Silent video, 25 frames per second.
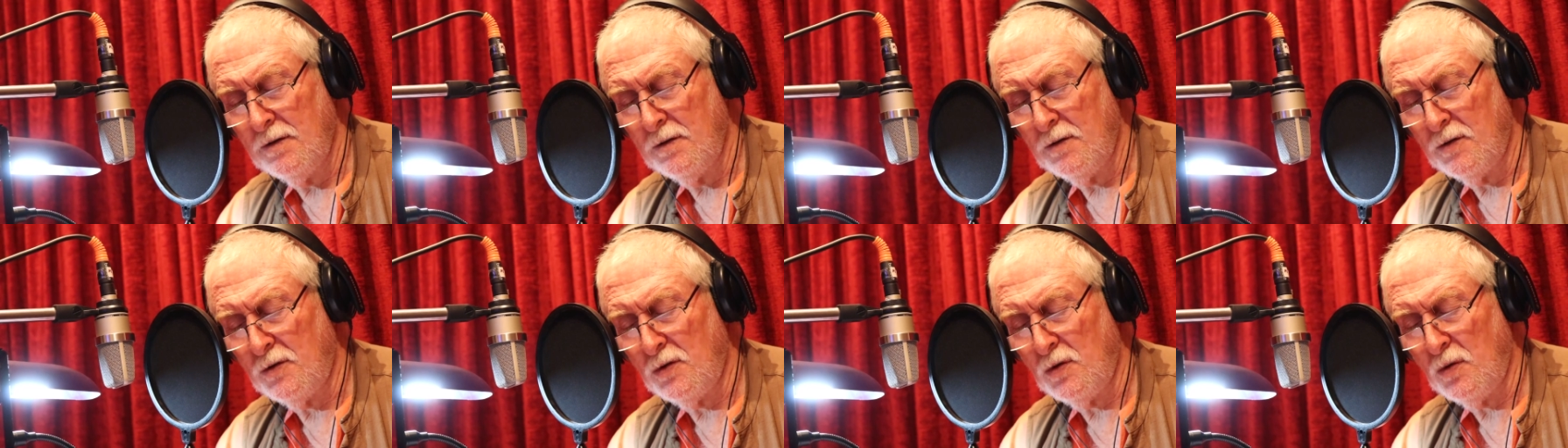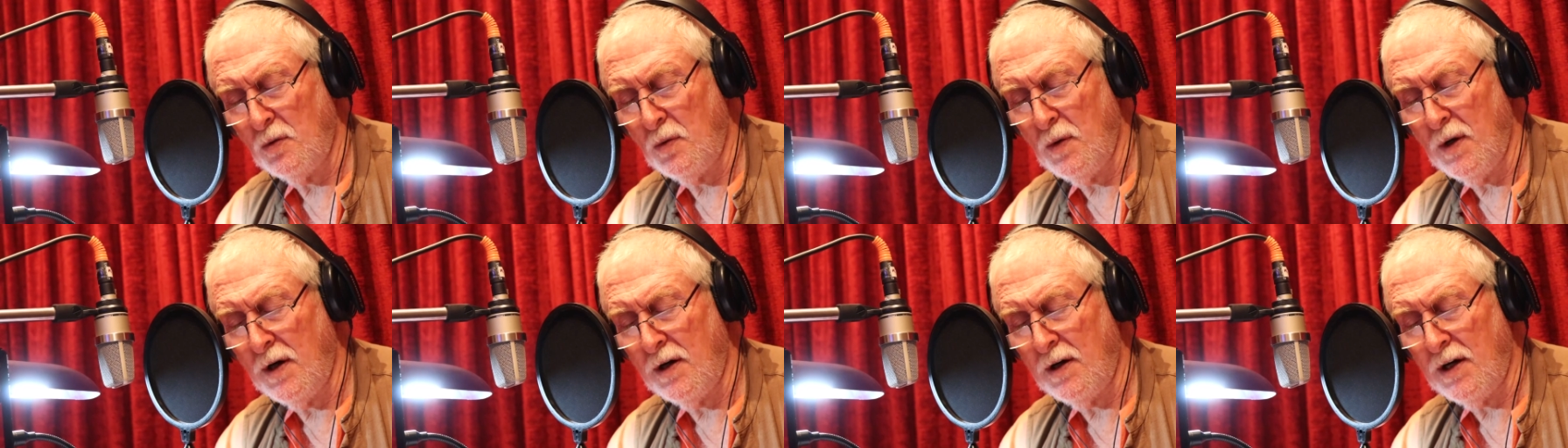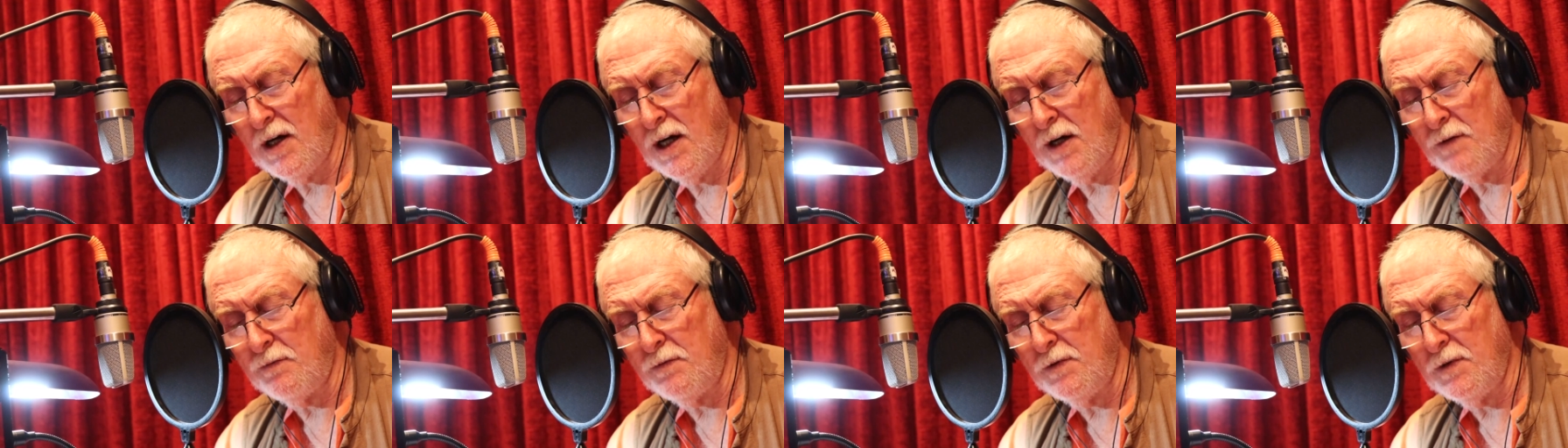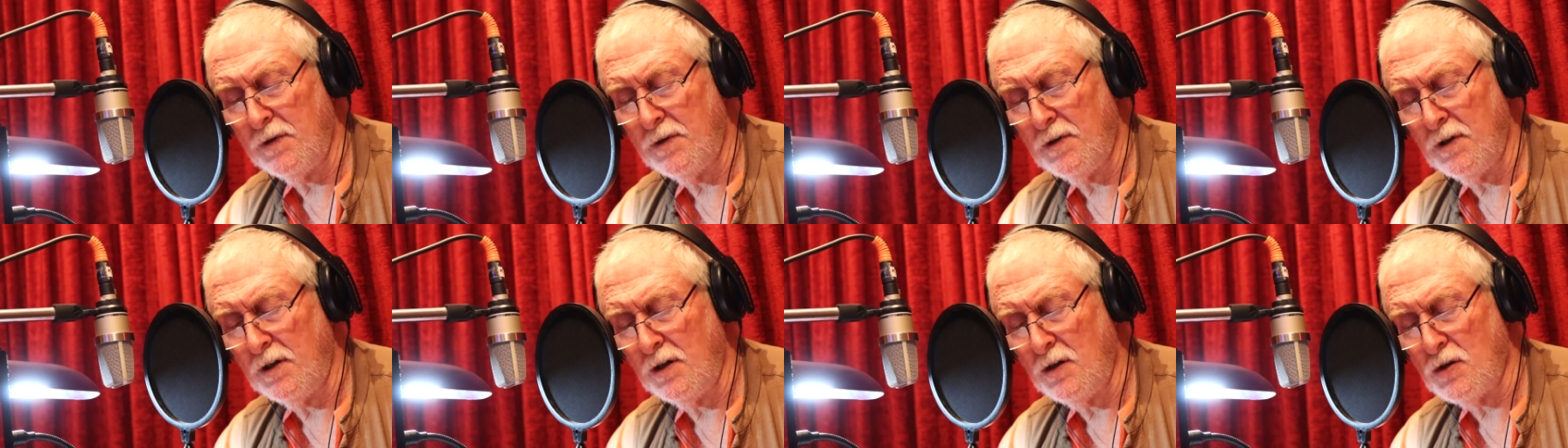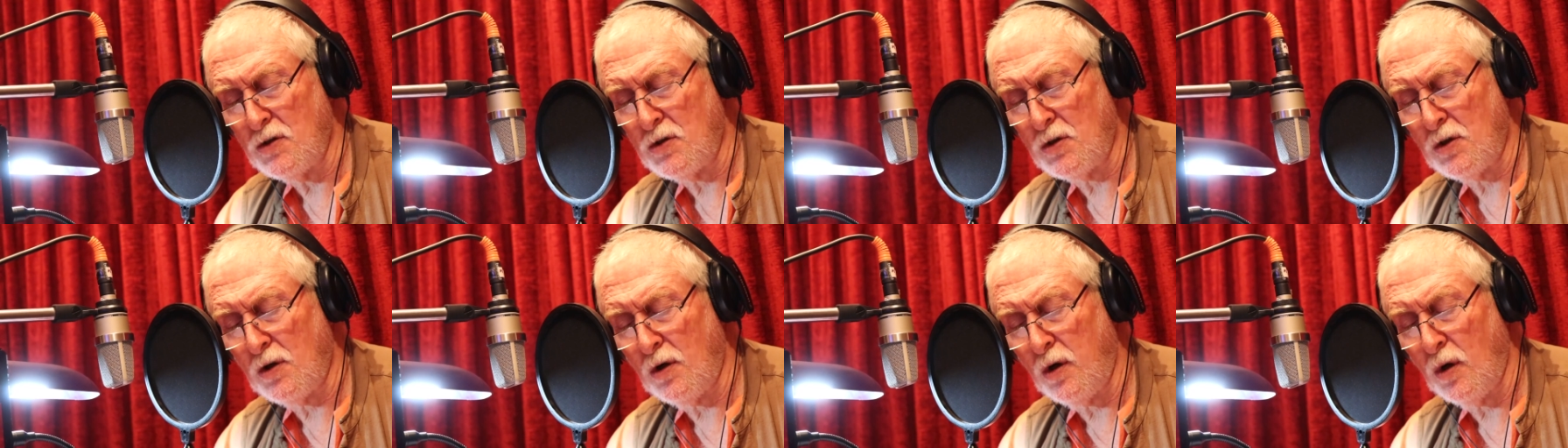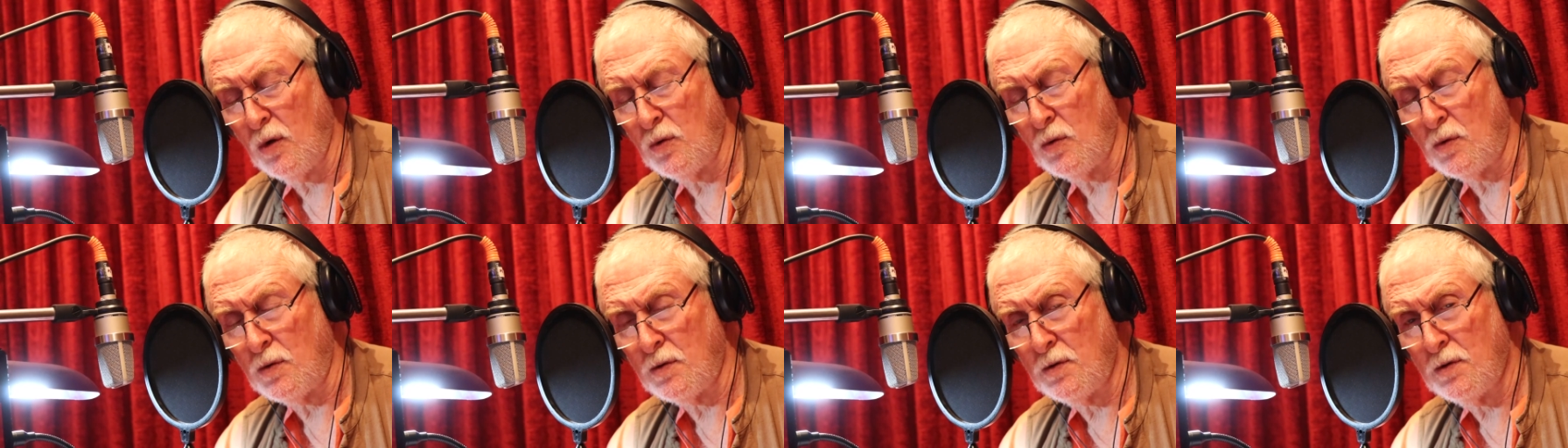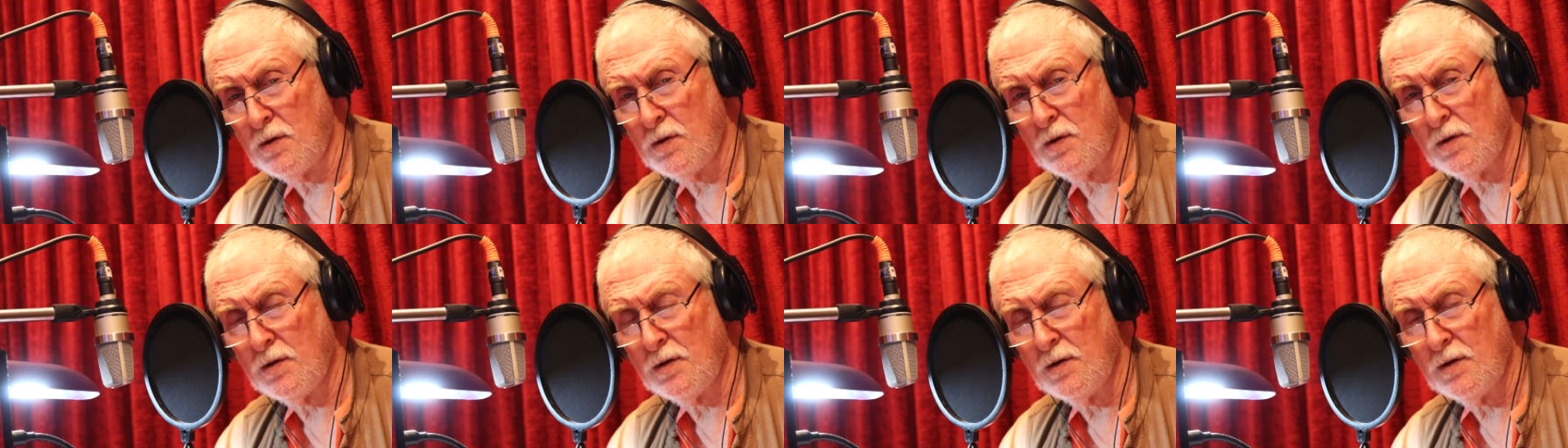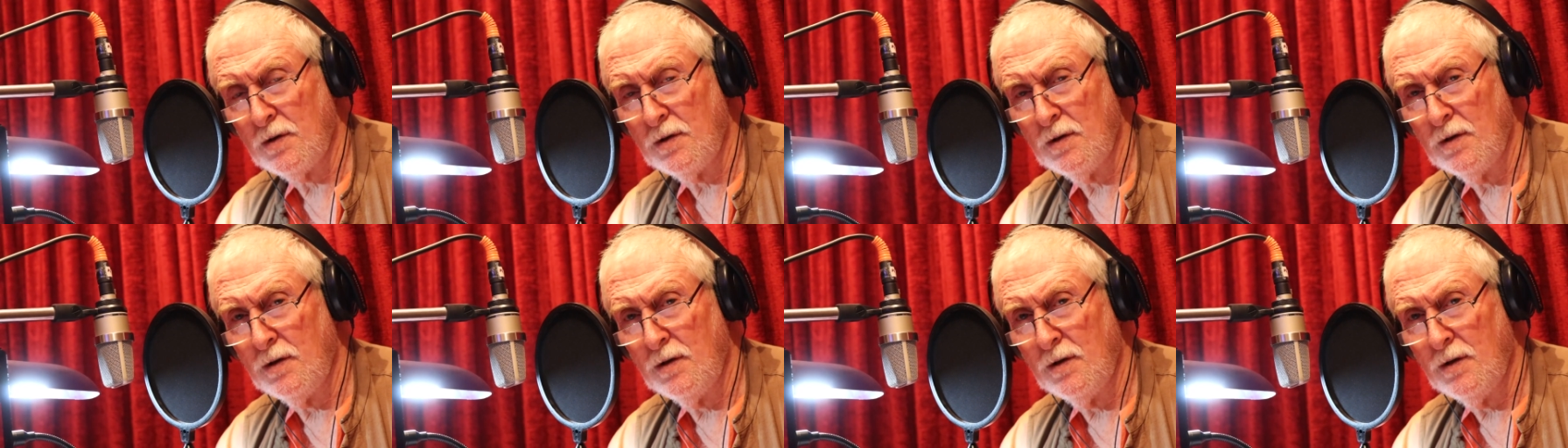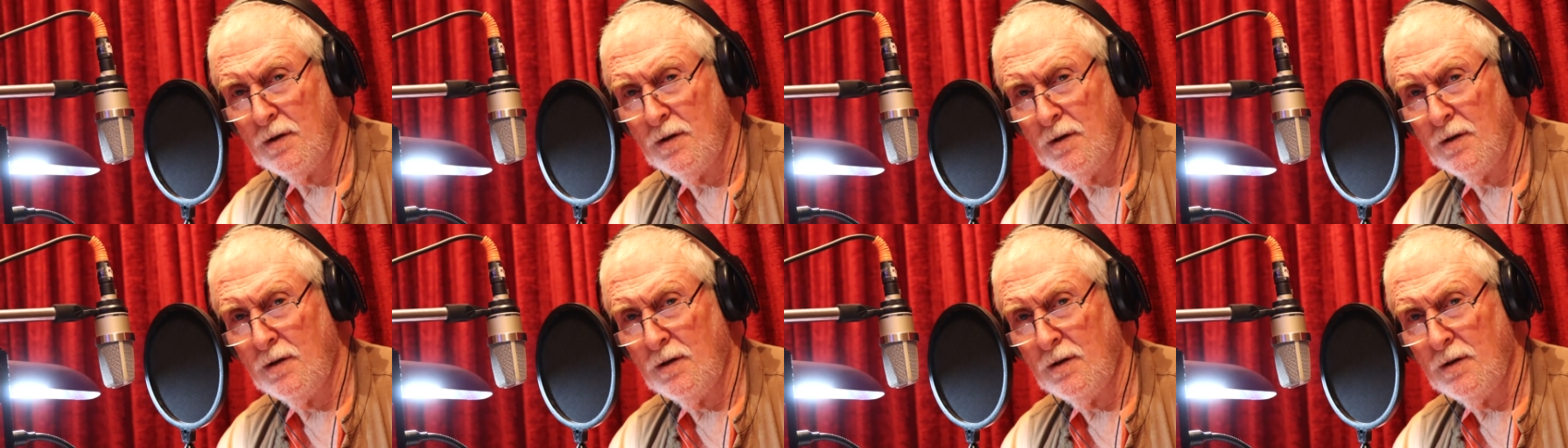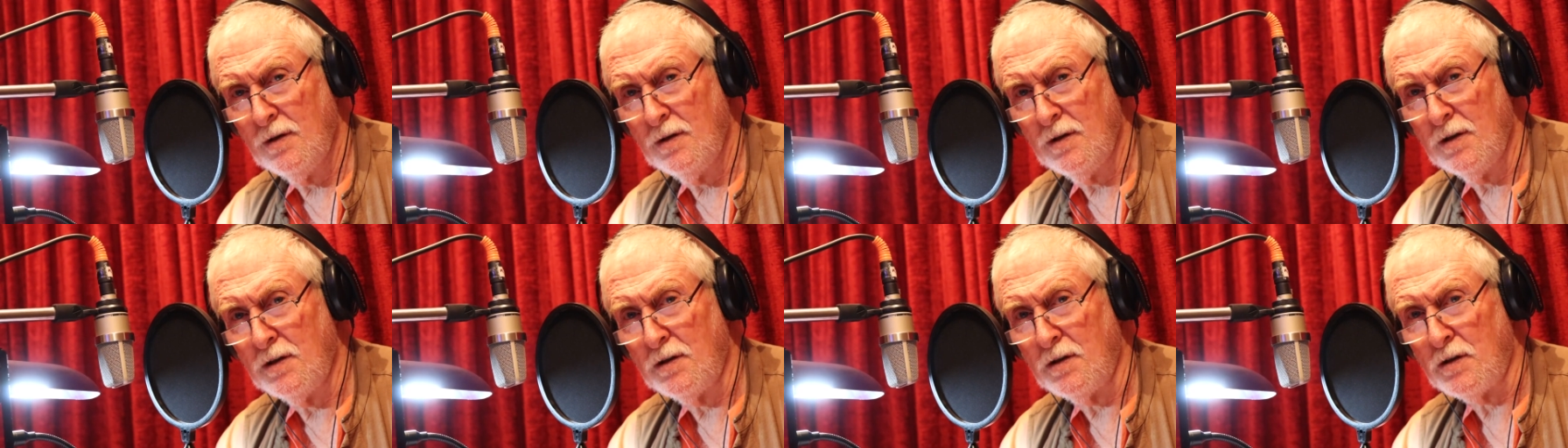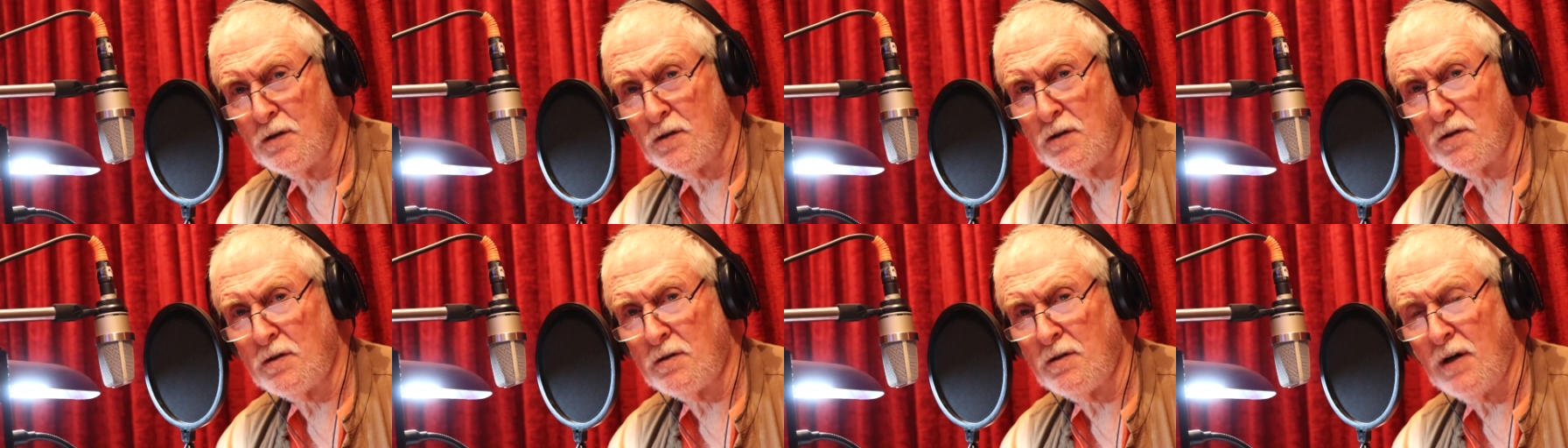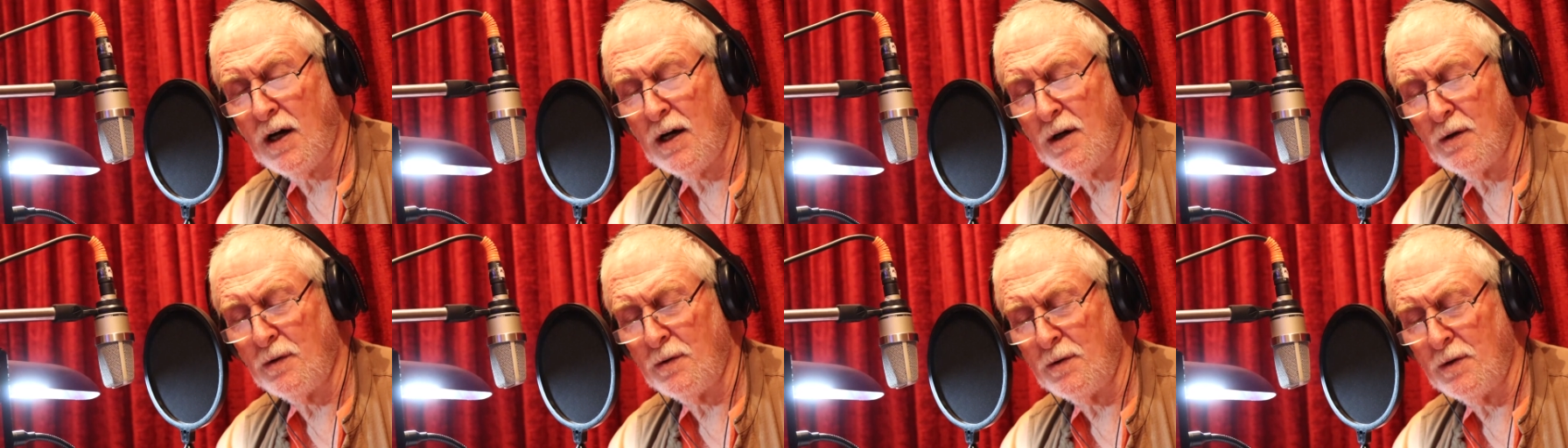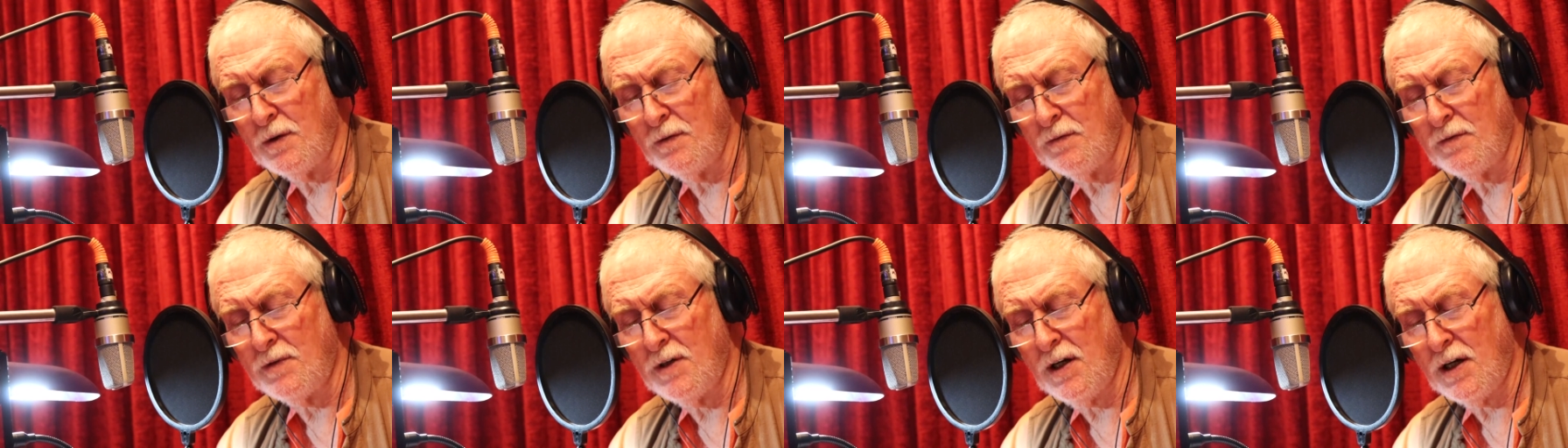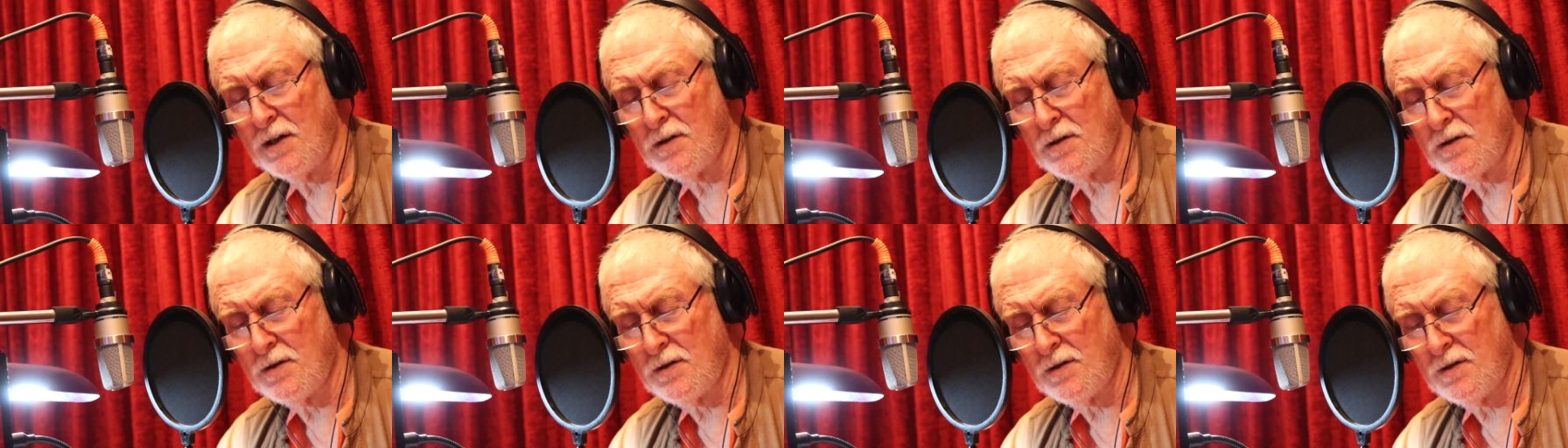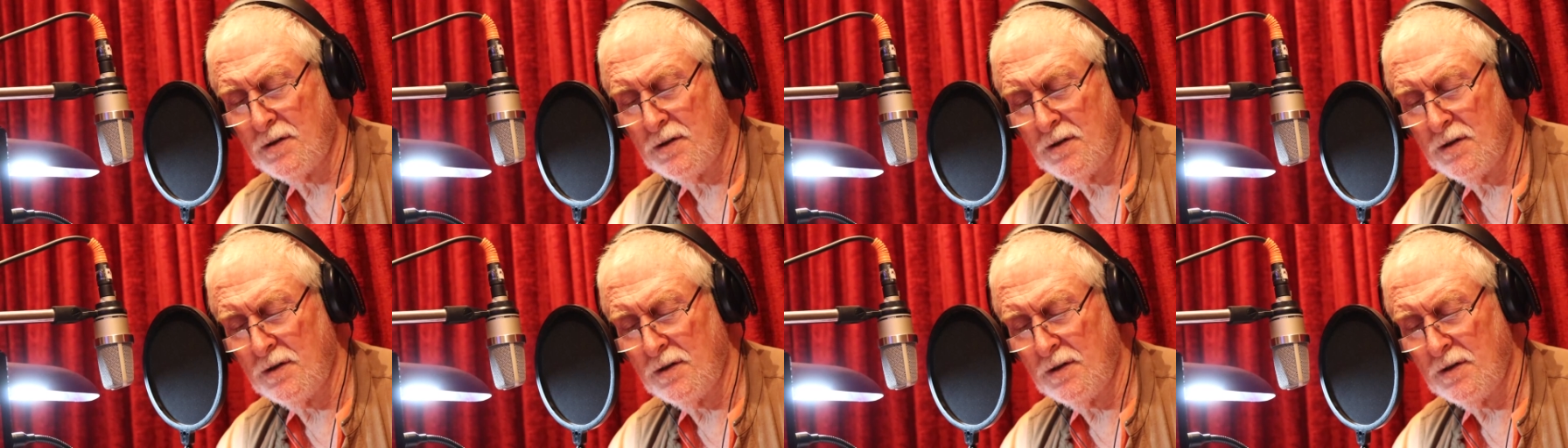to where everything is cloaked in a shroud of dust.